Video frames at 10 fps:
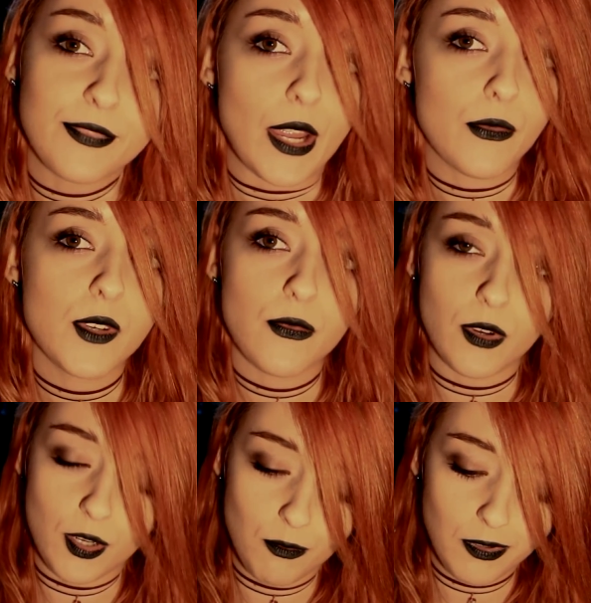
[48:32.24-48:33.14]
I've never
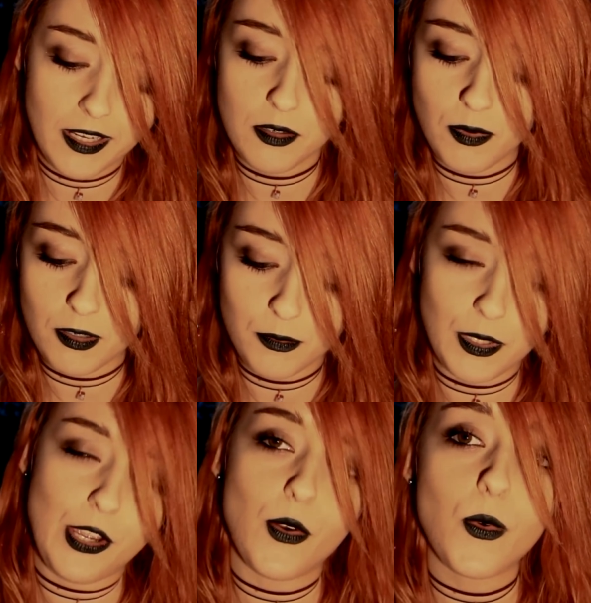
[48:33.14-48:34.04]
complained about
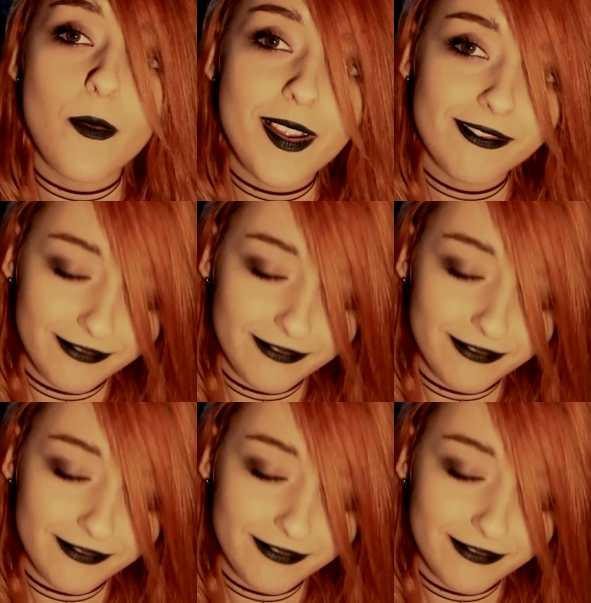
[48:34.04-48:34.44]
being a woman.